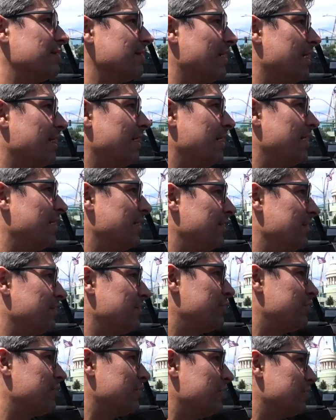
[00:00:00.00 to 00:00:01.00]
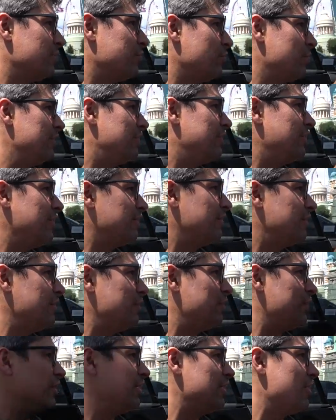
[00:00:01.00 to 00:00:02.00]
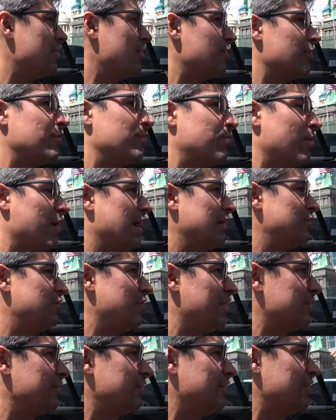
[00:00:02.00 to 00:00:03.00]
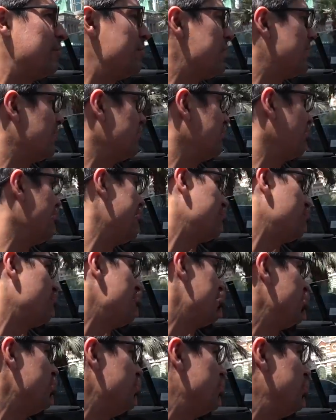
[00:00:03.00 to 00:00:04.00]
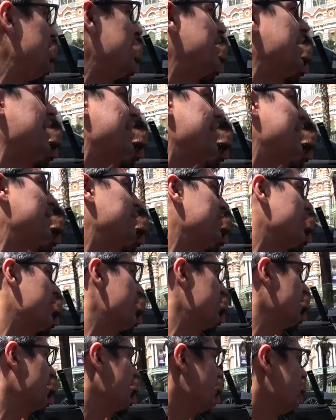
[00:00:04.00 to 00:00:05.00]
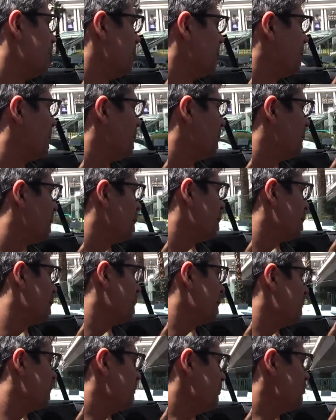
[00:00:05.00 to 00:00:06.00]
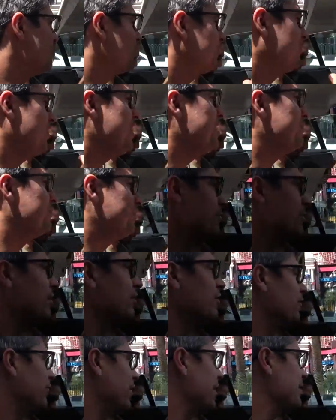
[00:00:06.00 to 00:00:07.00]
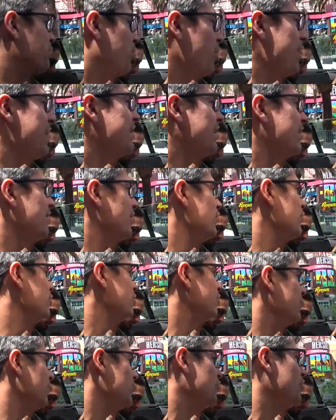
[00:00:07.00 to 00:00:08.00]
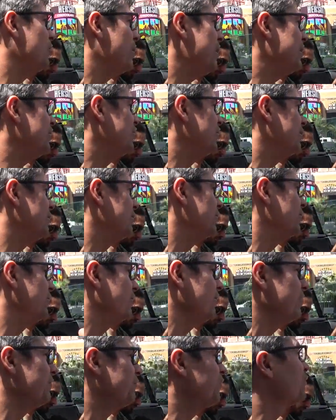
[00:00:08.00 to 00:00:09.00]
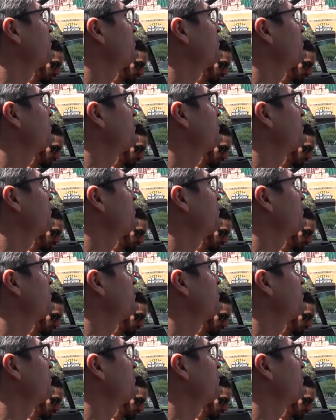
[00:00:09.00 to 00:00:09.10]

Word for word: 360 video projects in the middle of like refugee camps. Even New York Times. Yeah. Right. New York Times, in the middle of like breaking news situations. And